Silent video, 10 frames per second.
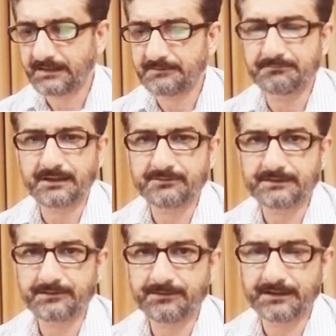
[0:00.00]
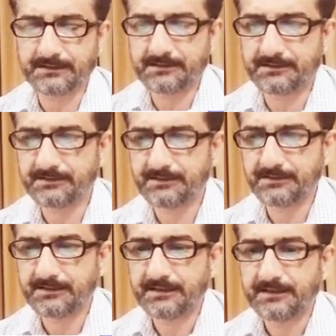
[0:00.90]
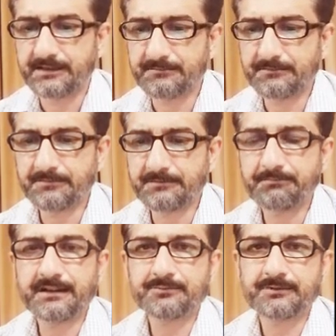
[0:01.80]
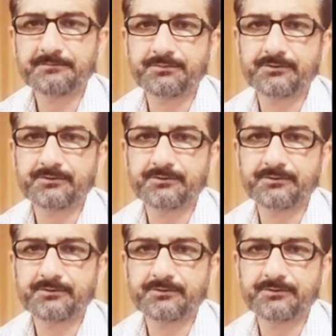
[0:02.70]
and browse the file. Remember, password